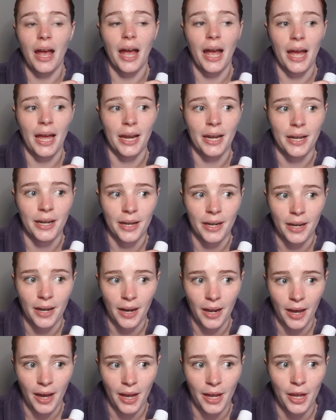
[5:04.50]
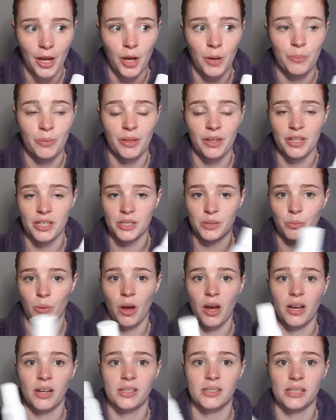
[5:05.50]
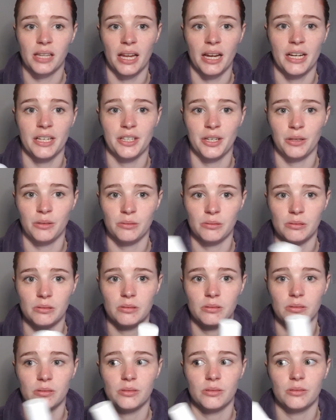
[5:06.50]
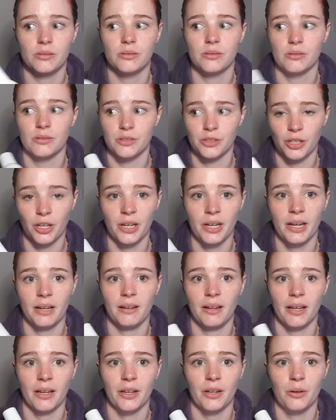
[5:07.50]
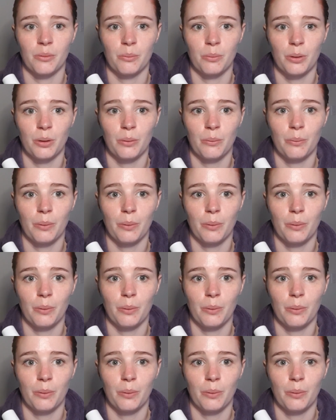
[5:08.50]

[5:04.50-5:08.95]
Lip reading: and I hope that this works and I don't turn out like an Oompa